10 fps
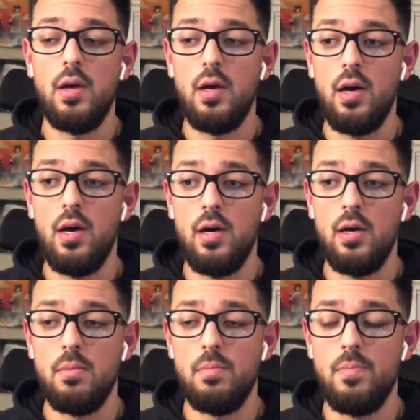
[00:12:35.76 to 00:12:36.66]

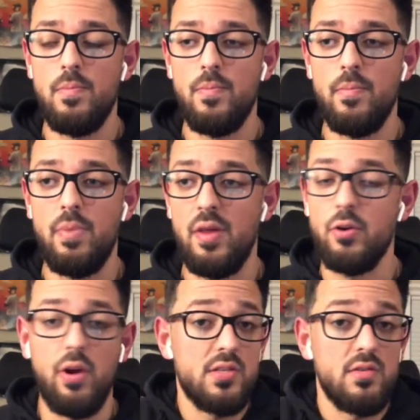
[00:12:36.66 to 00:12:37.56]
by the
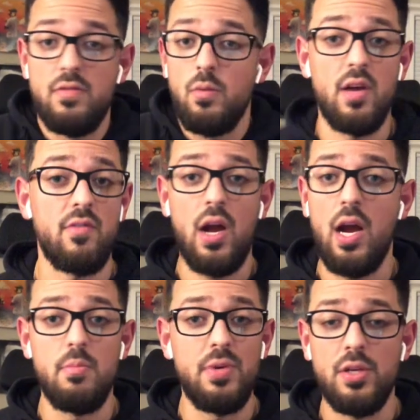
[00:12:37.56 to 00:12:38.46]
grace of whatever
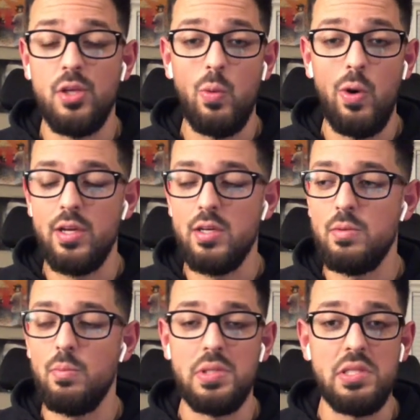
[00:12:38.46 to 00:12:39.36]
higher being you want to
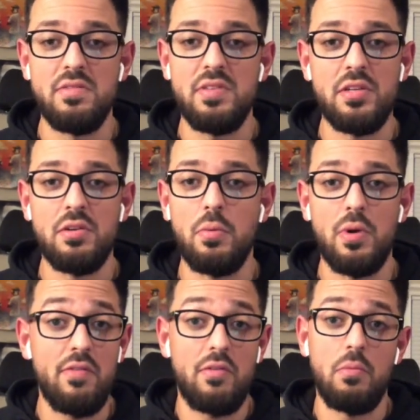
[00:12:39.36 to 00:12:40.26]
believe in, or
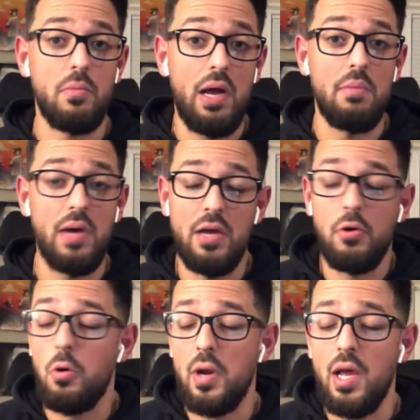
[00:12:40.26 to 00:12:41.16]
whatever, I don't
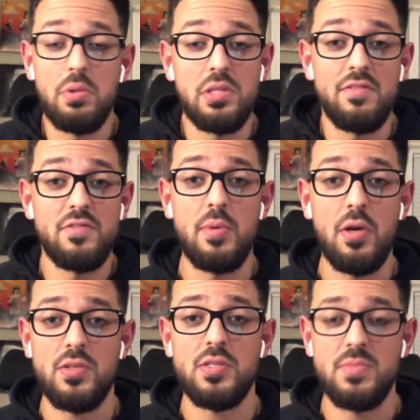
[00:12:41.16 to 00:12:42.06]
know what I believe, to be
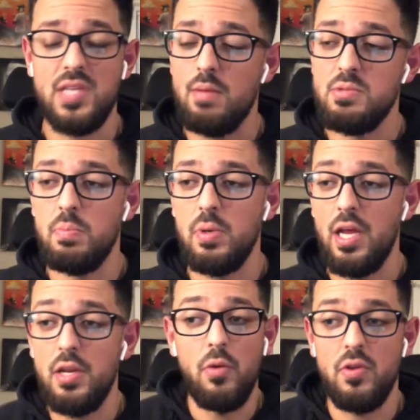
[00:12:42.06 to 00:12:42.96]
honest, sometimes, but
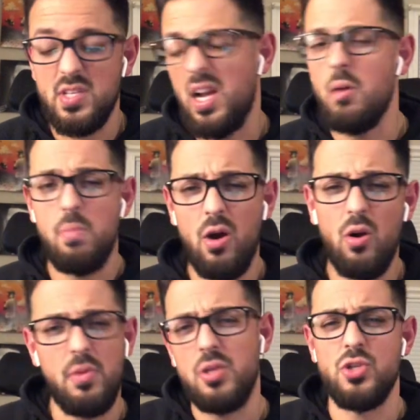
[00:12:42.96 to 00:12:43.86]
I know there's a higher power.
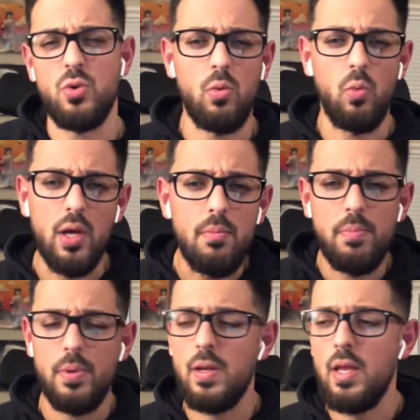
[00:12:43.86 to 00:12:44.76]
I'm not sure what,
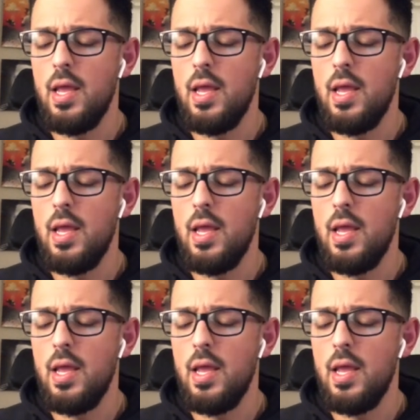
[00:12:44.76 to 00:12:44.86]
but